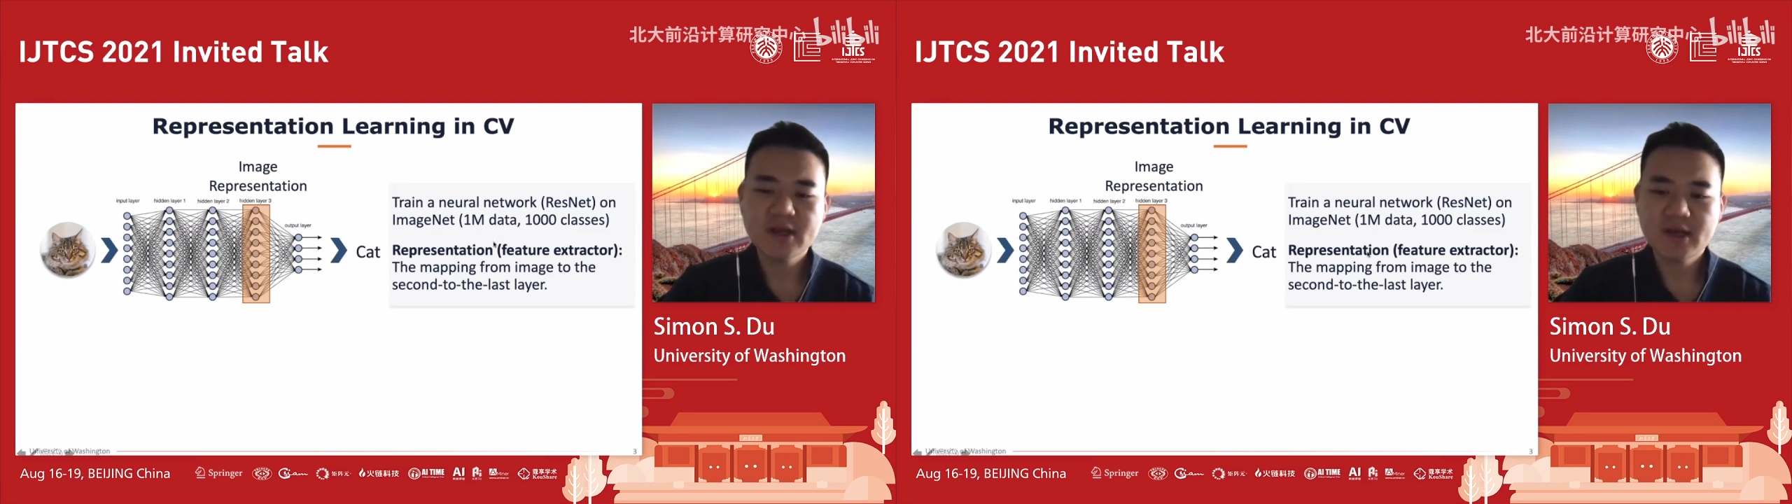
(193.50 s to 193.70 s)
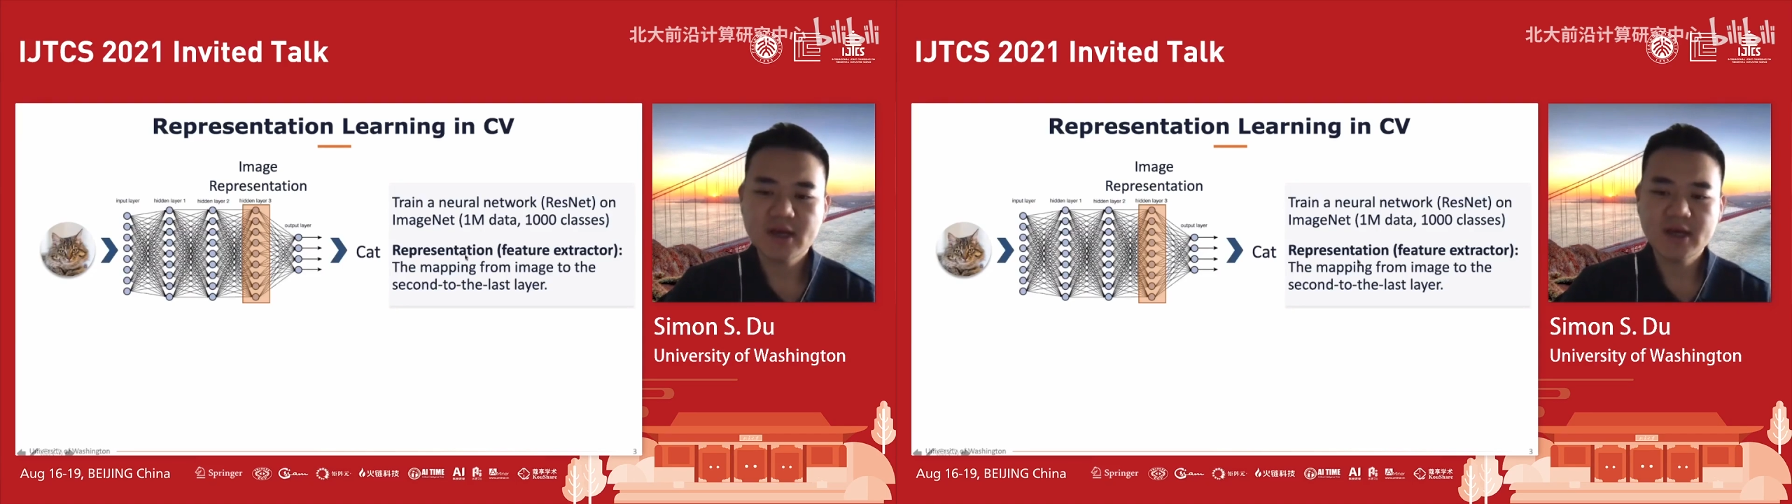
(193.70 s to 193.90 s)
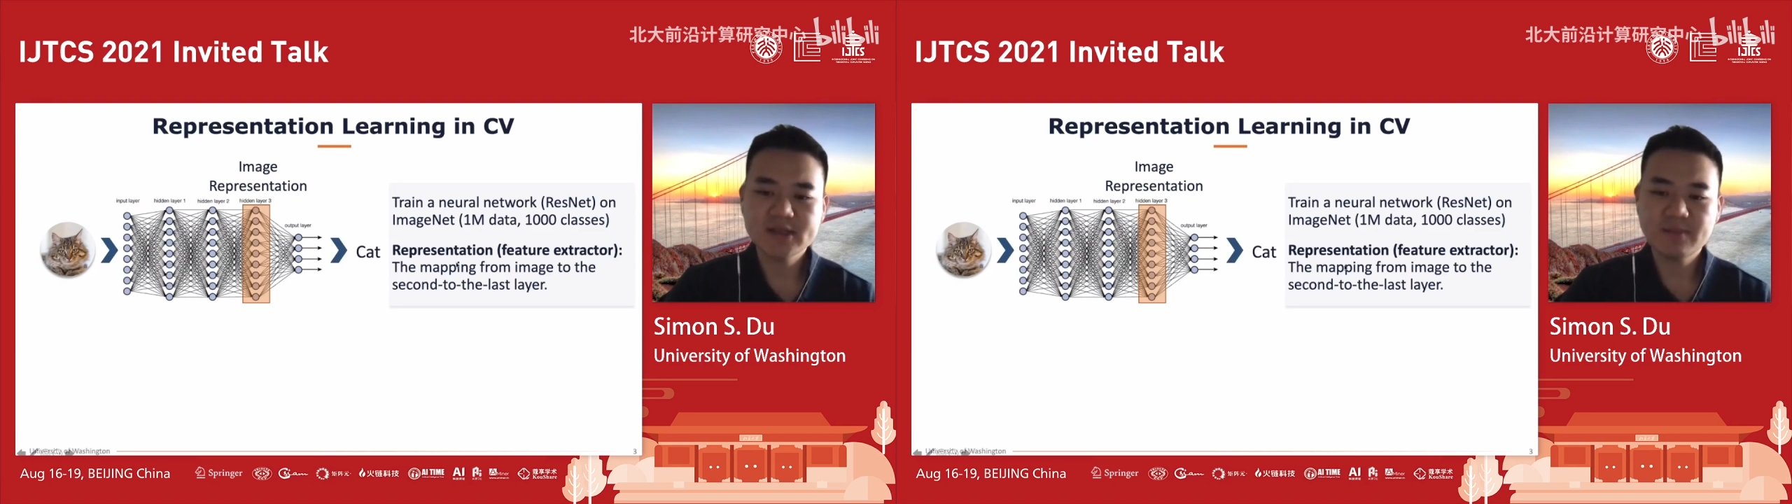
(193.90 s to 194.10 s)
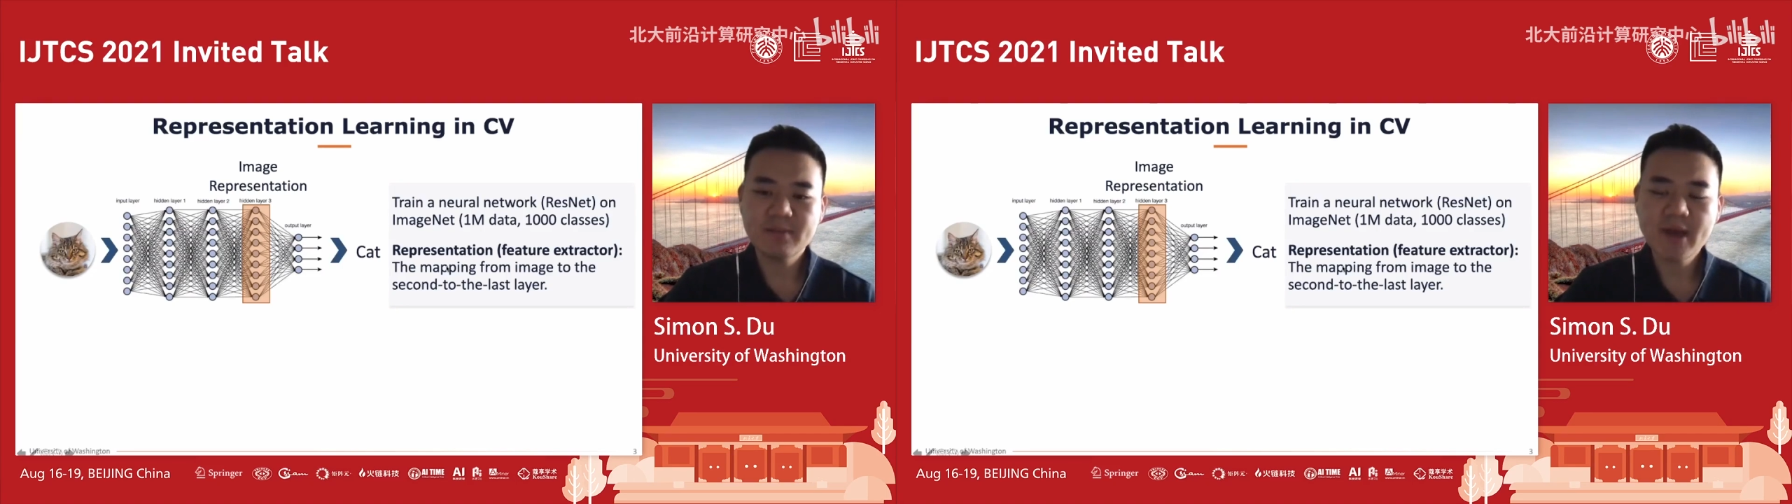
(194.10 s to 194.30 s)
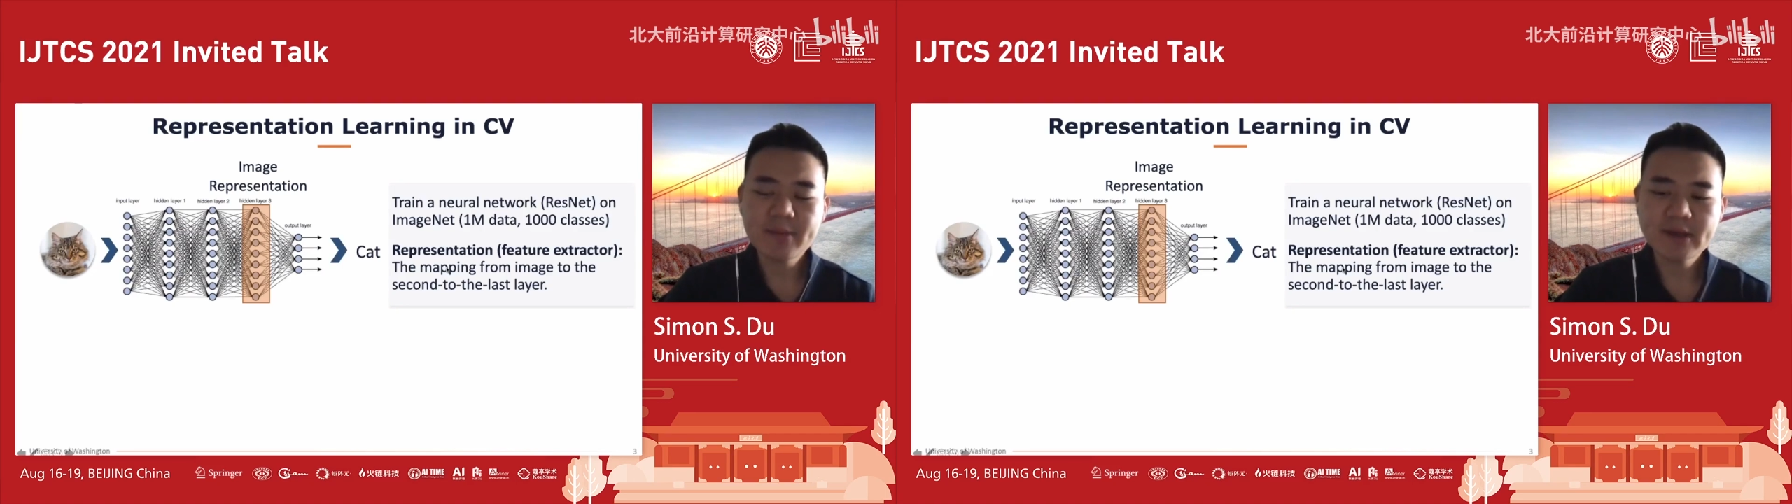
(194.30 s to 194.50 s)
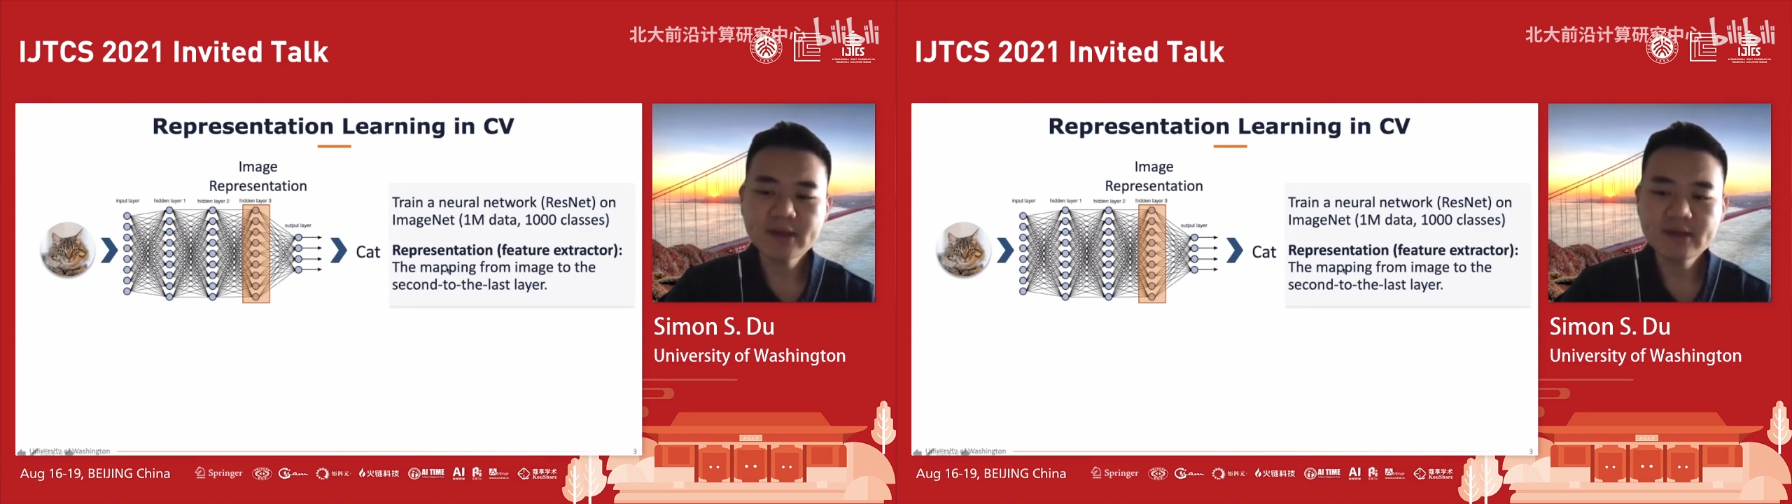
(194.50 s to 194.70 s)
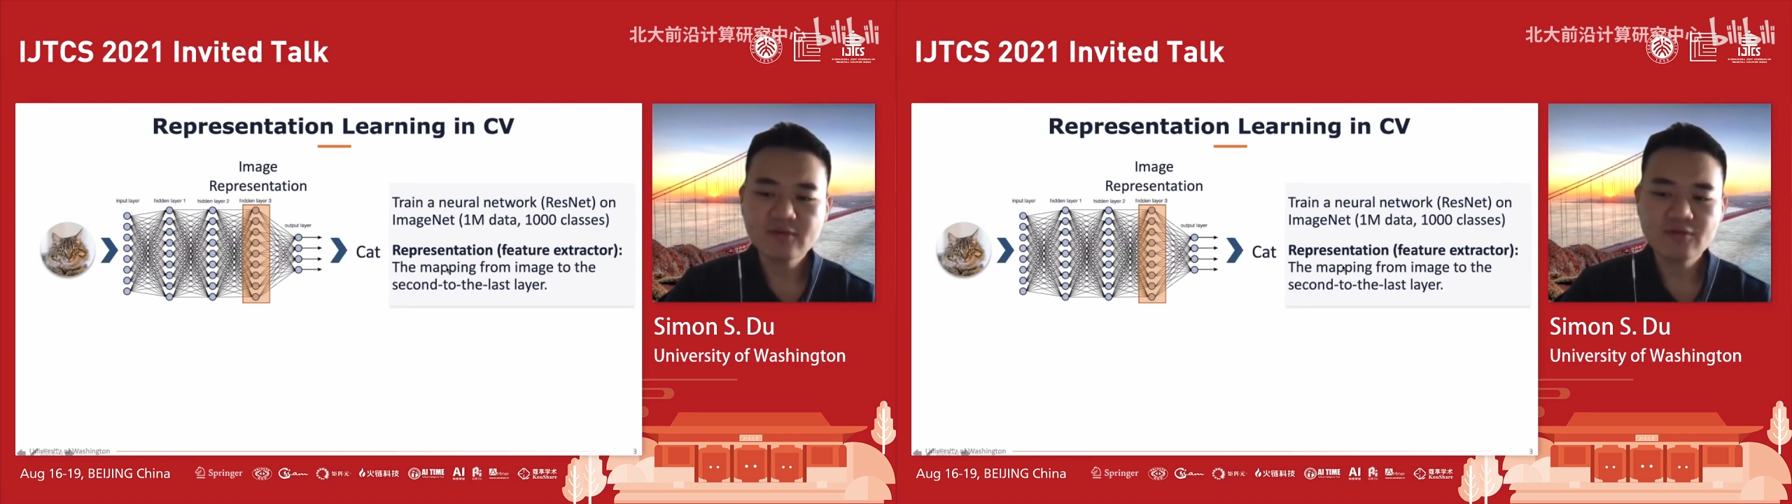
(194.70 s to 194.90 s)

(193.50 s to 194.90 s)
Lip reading: the mapping